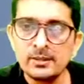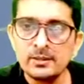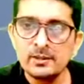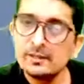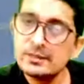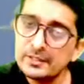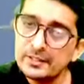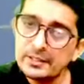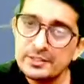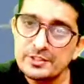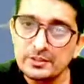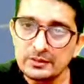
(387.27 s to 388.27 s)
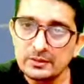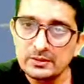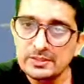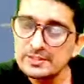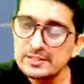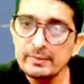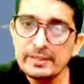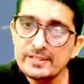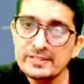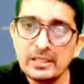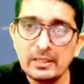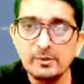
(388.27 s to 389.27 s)
the teacher, the same
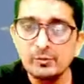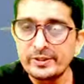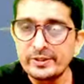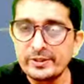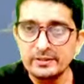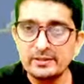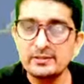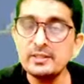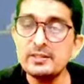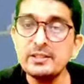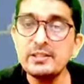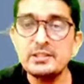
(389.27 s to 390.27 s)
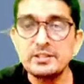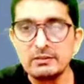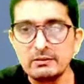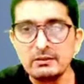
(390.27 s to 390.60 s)
example we can take. The teacher